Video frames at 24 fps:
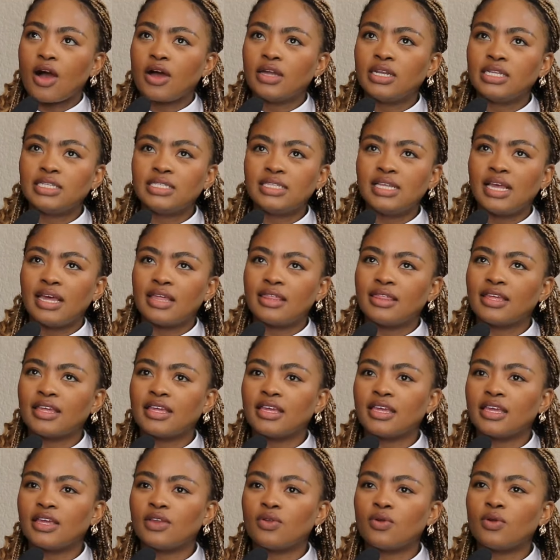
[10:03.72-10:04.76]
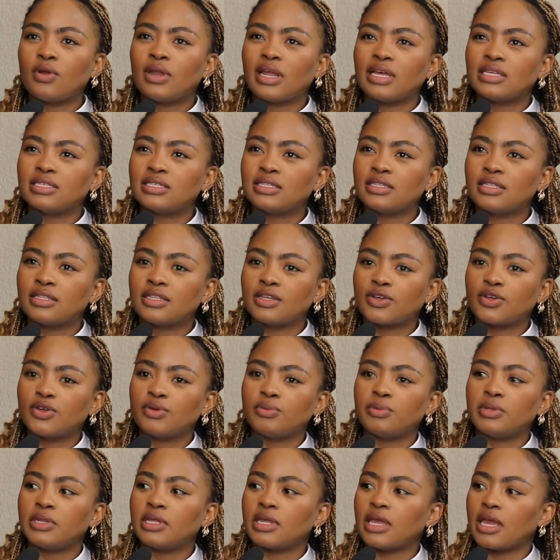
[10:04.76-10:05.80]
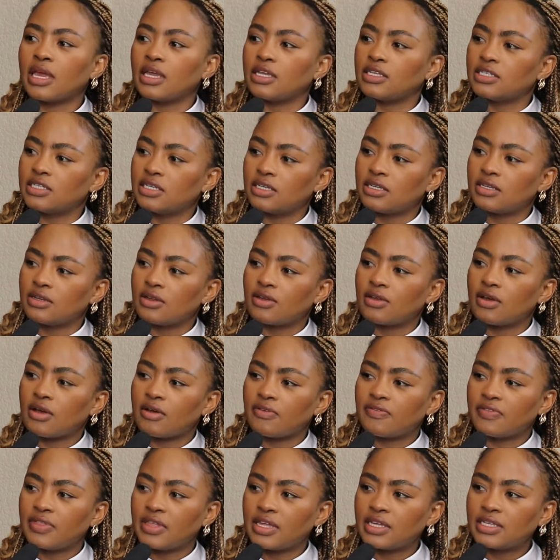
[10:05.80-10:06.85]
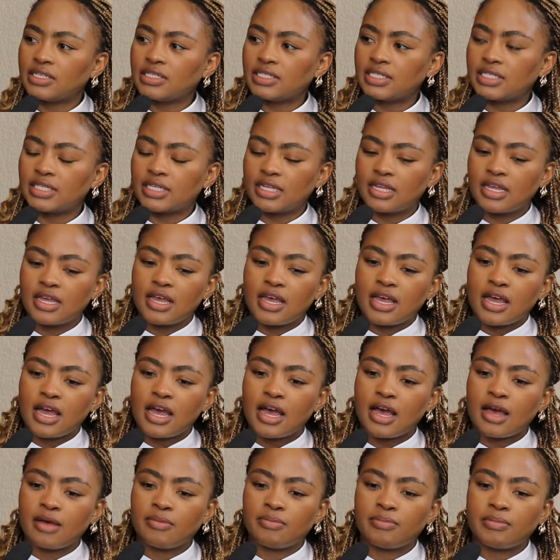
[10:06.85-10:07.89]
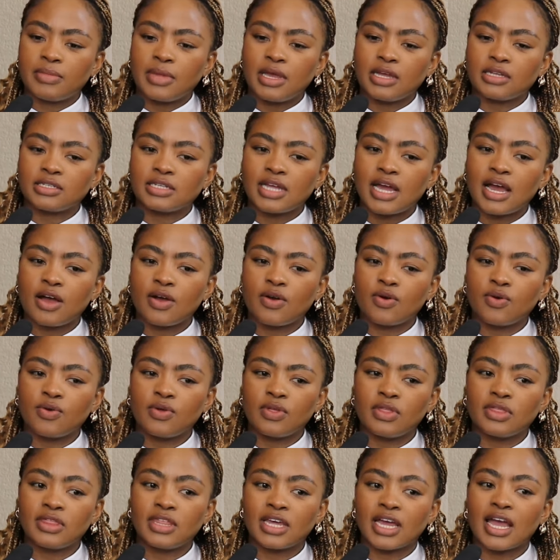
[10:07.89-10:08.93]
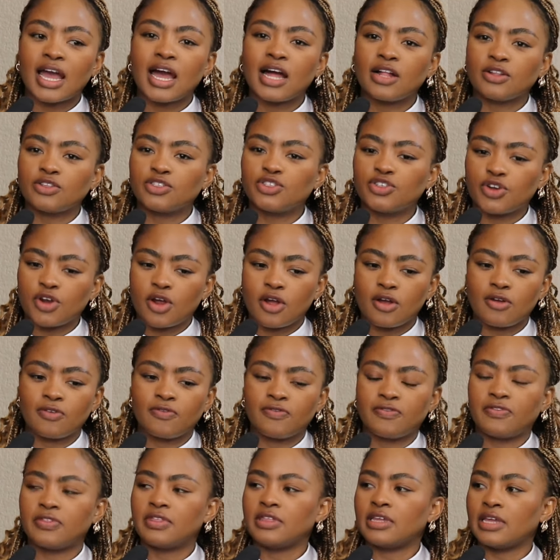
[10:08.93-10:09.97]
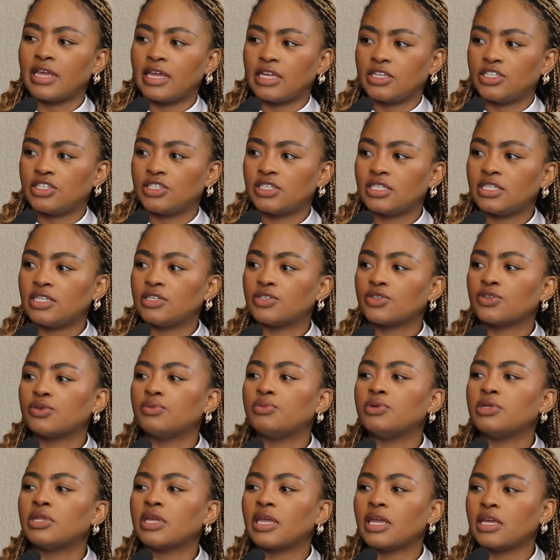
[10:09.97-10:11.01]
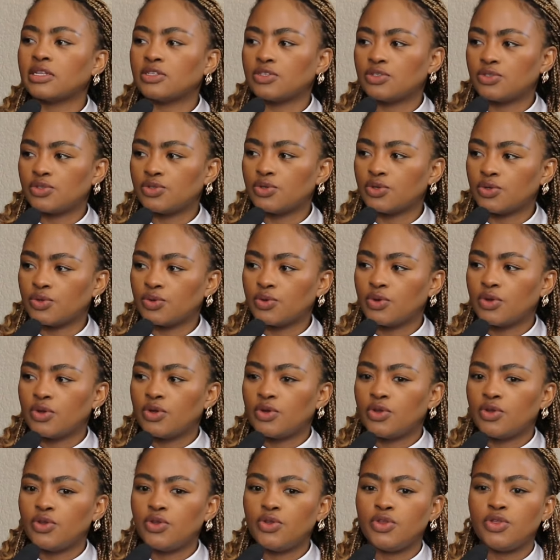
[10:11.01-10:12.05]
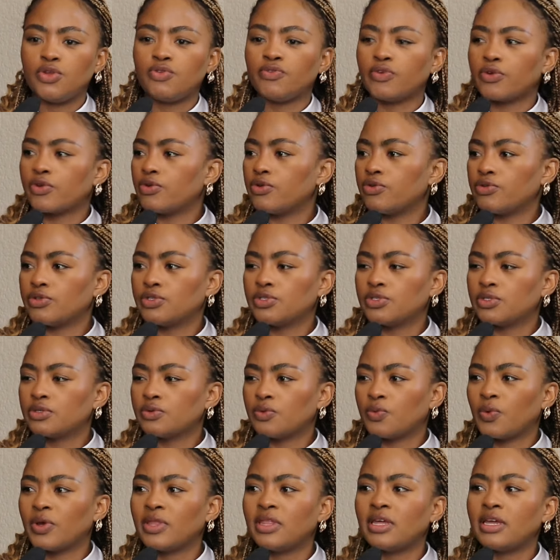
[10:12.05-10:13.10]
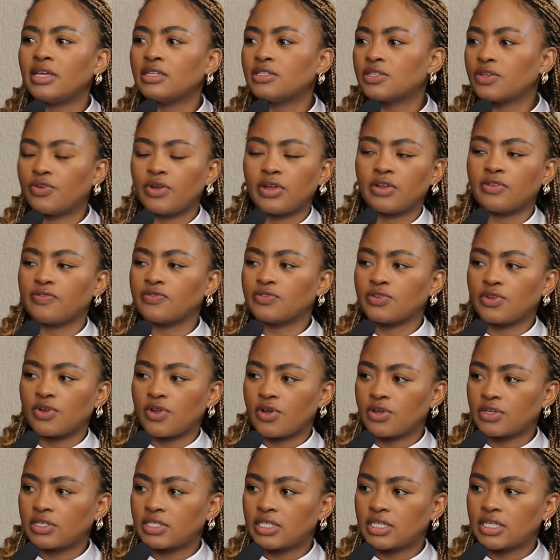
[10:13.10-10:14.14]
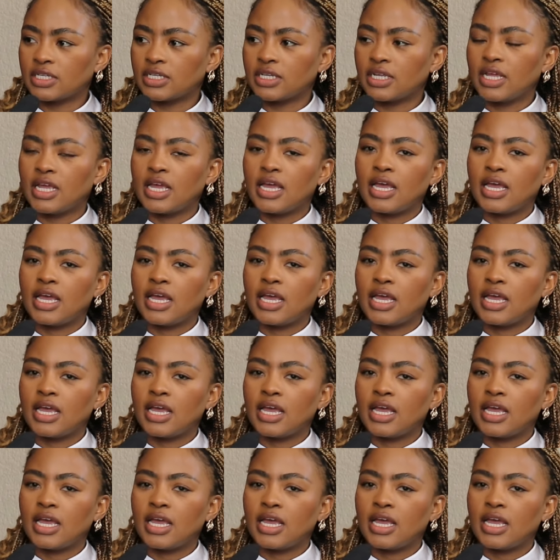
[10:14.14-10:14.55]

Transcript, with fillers: Honestly, I think it all lies in the communication right. of things yeah. um, and how the culture of the agency is communicated to new recruits, whether it's creatives or not. Sure.